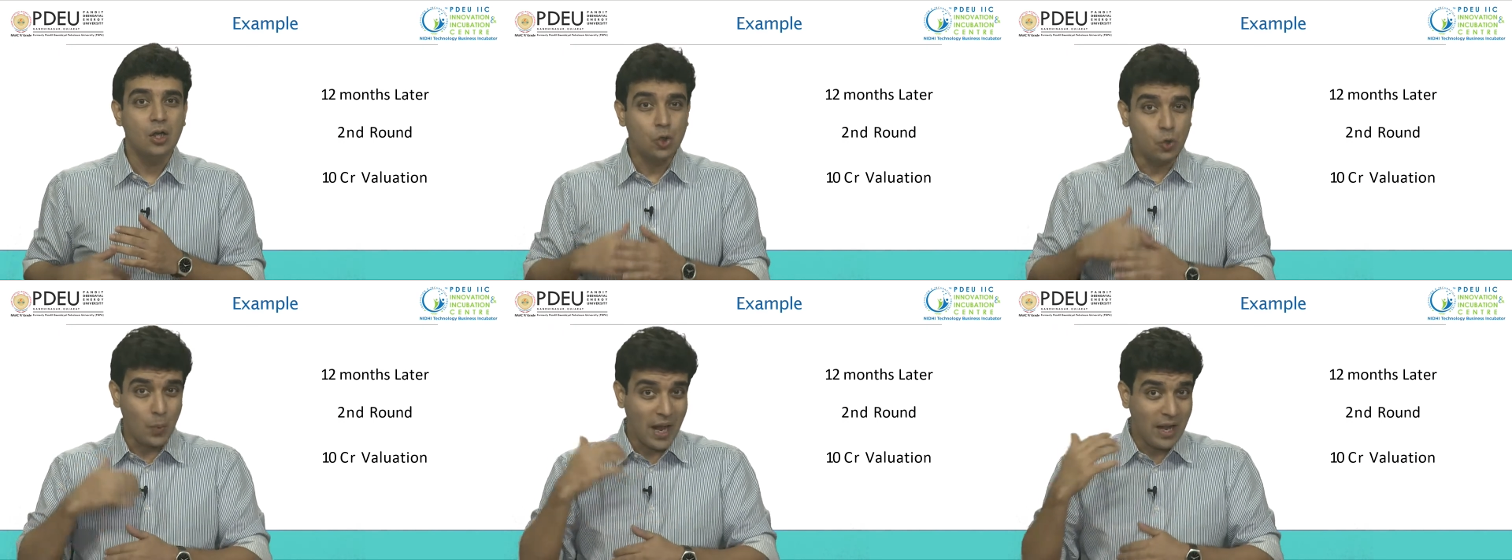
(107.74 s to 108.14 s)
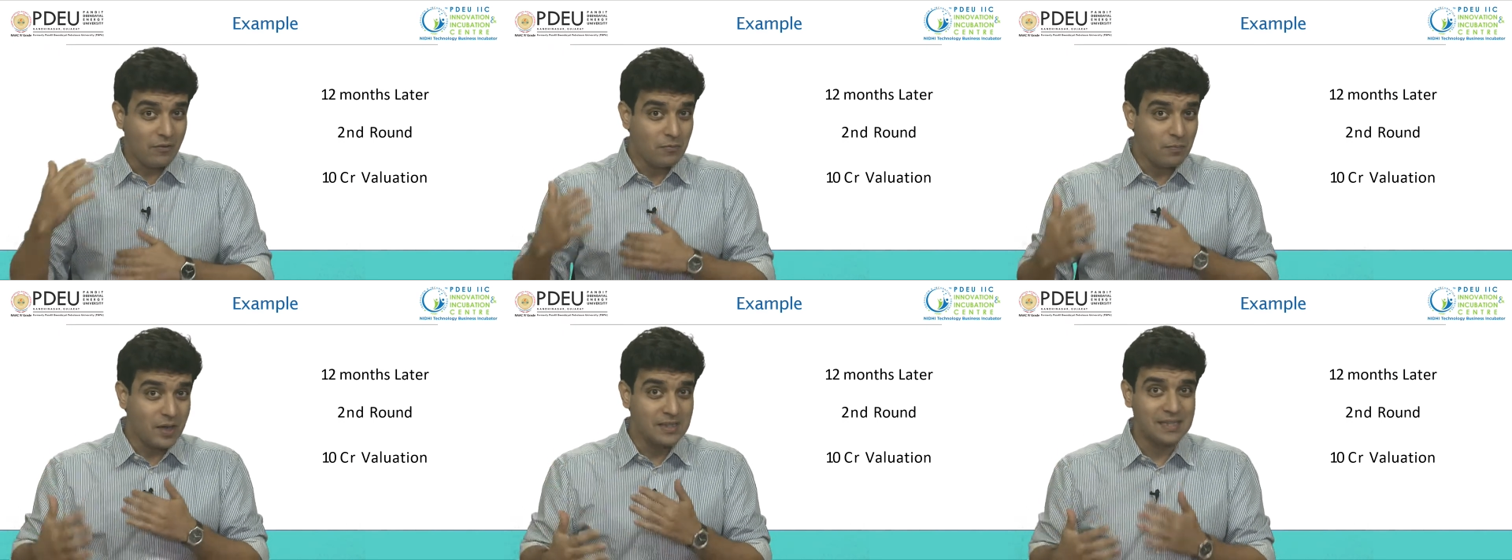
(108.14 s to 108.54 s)

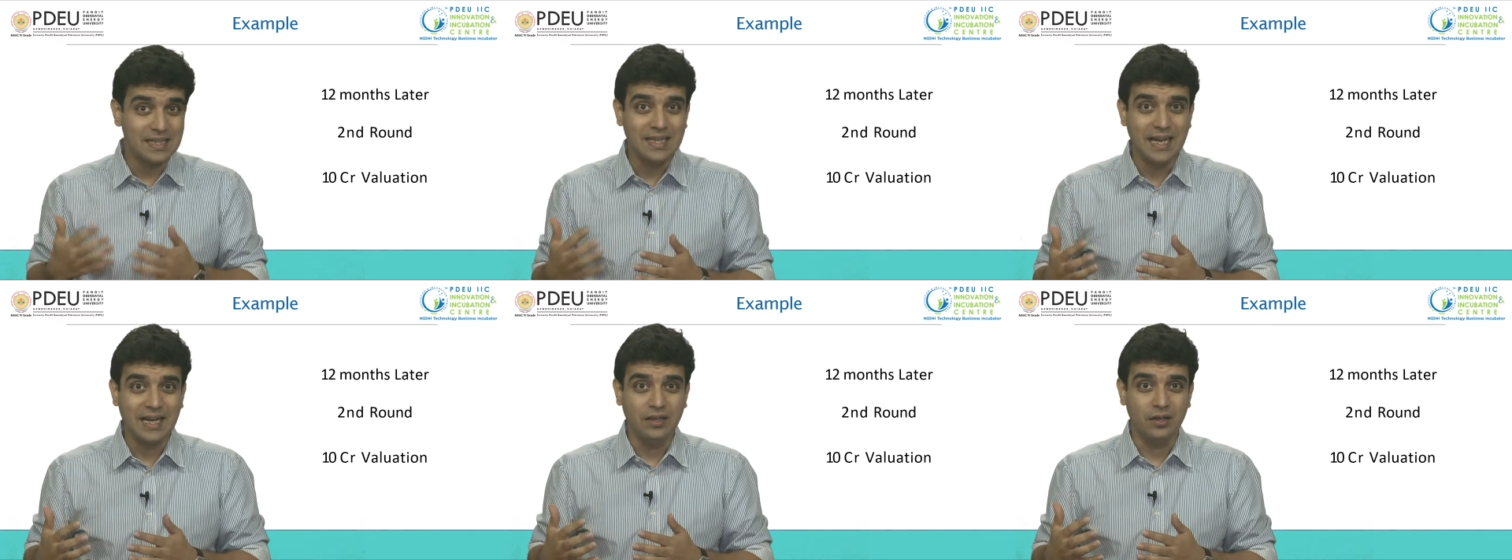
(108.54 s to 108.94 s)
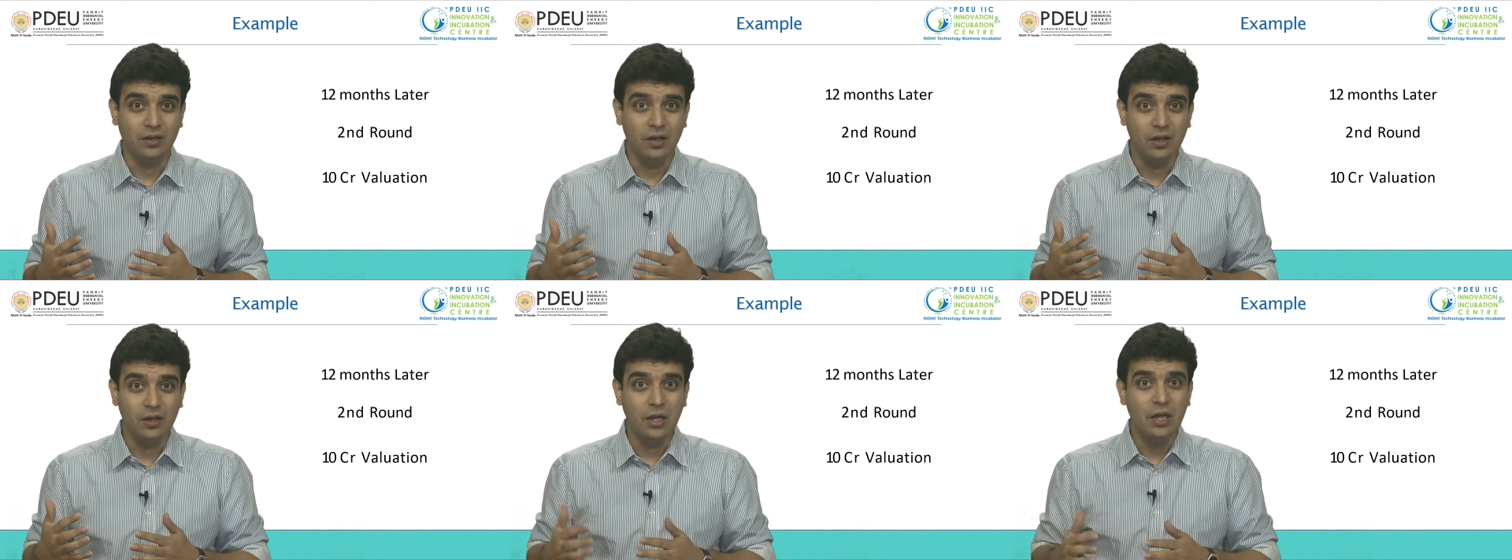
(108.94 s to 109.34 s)
12 months
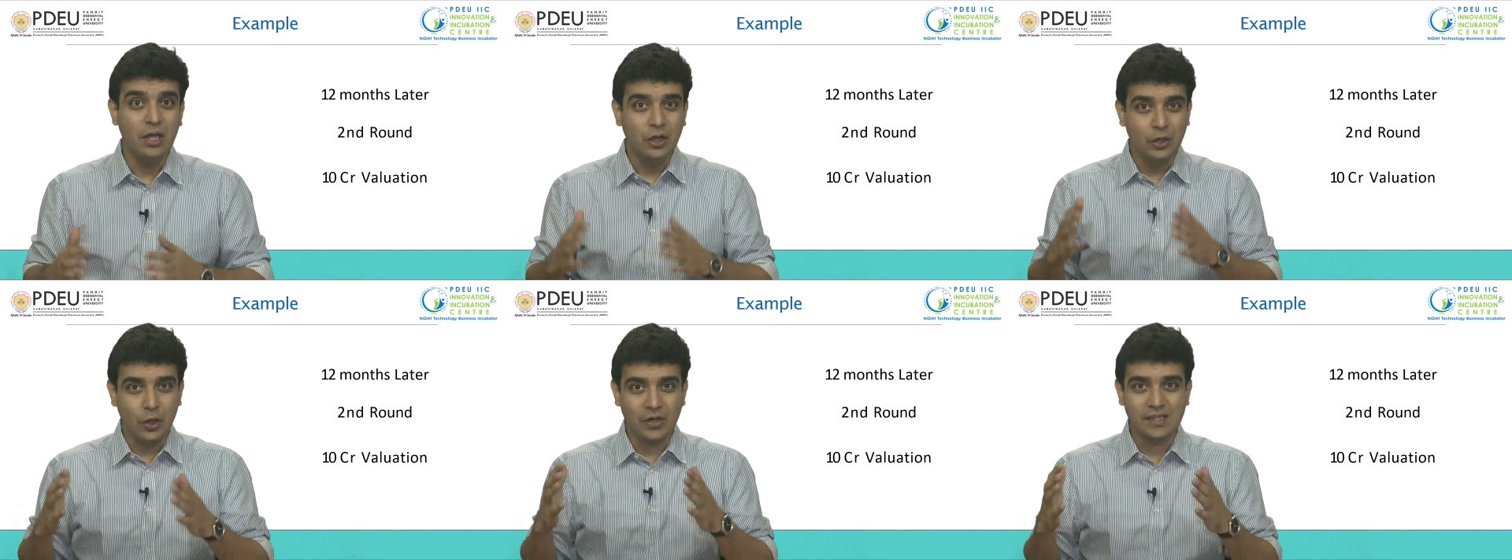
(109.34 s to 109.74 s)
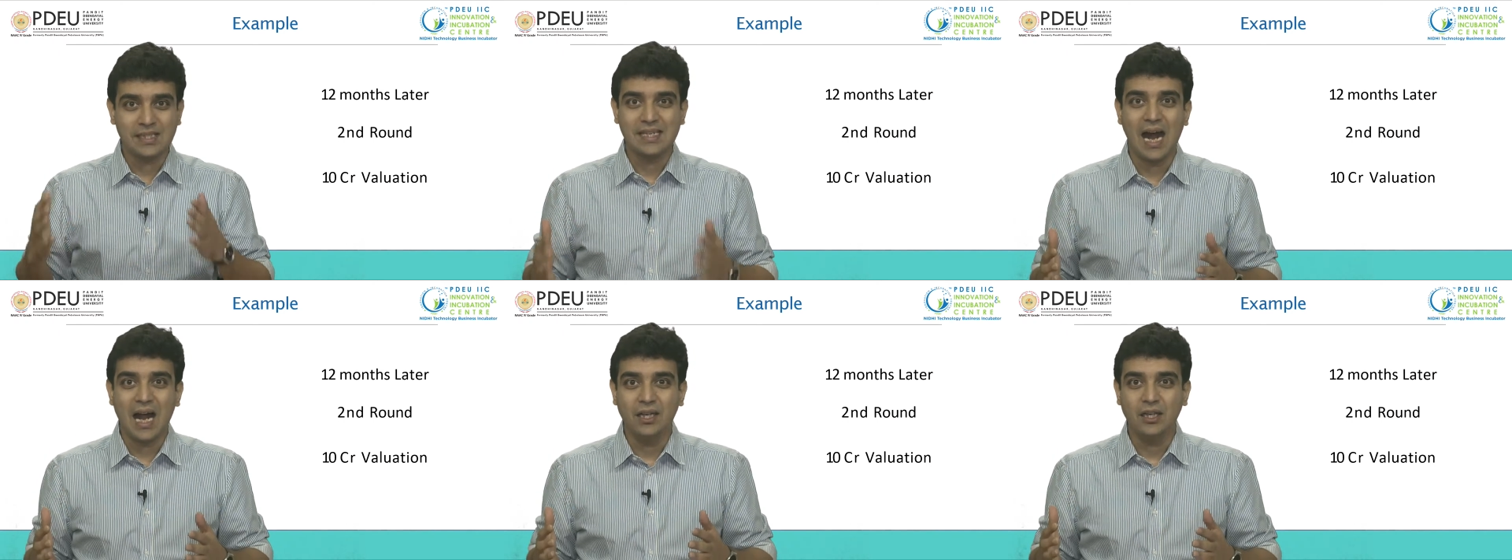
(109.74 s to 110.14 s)
later, your
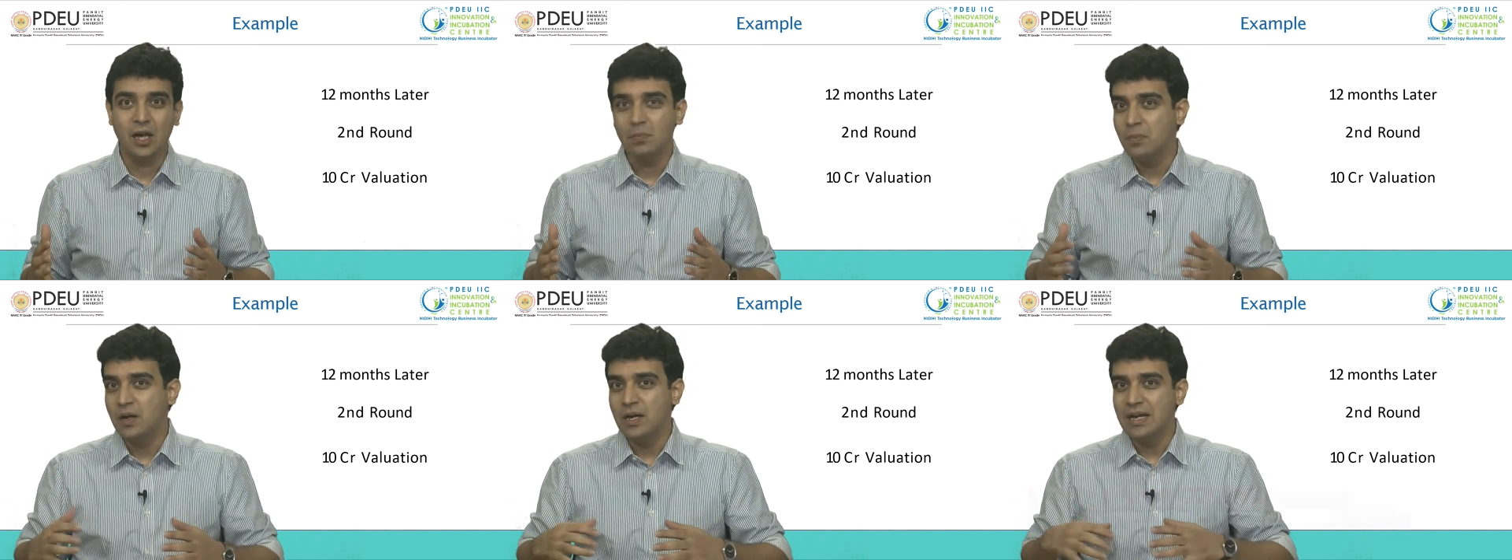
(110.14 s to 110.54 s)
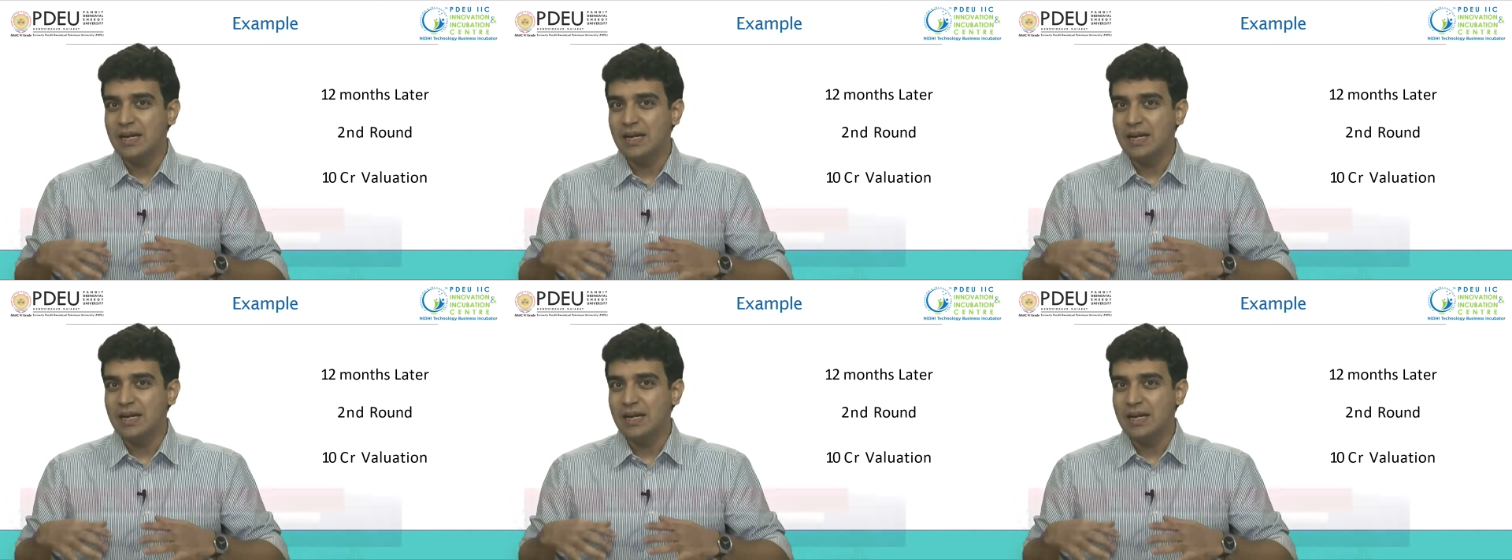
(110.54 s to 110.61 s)
startup